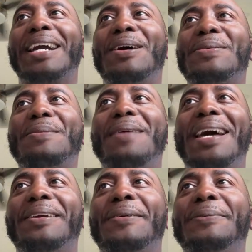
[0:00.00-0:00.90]
Go with the
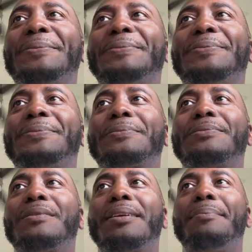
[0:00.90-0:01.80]
manual.
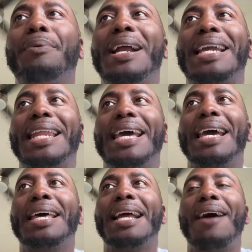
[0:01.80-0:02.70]
Break it
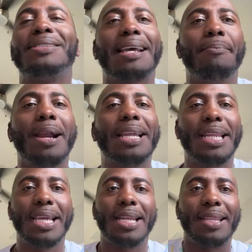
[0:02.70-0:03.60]
in. I would say break it
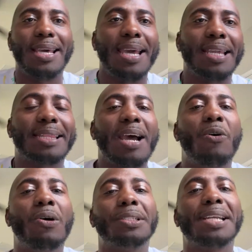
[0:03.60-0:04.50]
in and then get that
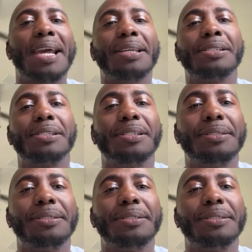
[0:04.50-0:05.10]
oil changed.